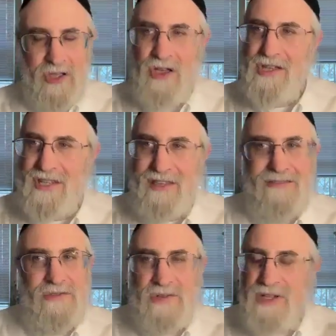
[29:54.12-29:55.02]
because
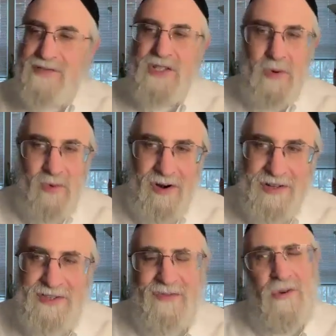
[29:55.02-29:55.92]
if you live in the
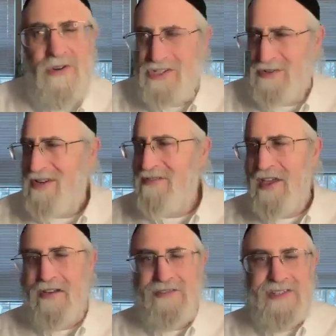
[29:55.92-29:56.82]
world, of course you hear
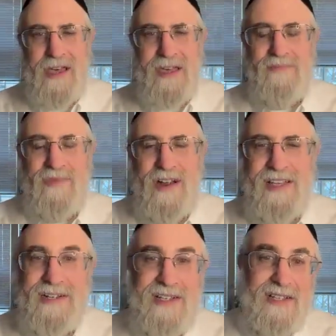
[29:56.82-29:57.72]
that all the time,
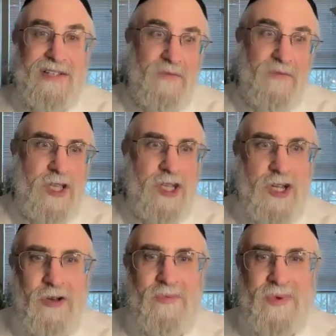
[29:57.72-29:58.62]
right?
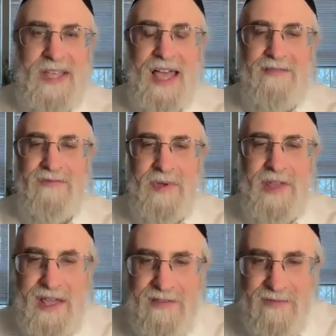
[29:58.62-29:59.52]
Well, we
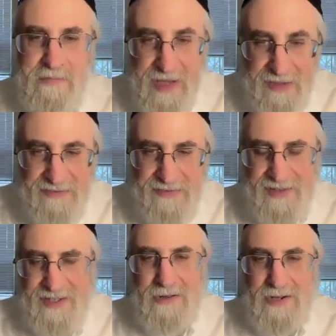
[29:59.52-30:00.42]
have beef,
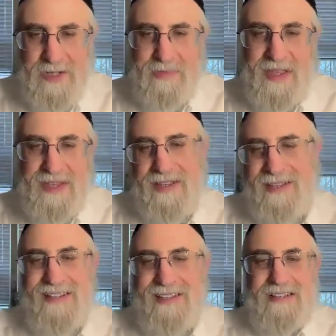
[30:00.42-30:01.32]
so to speak,
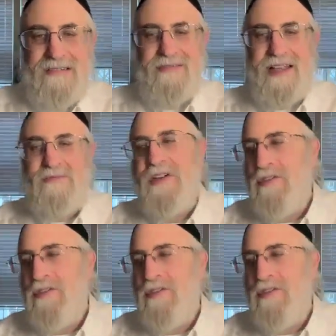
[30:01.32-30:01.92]
right?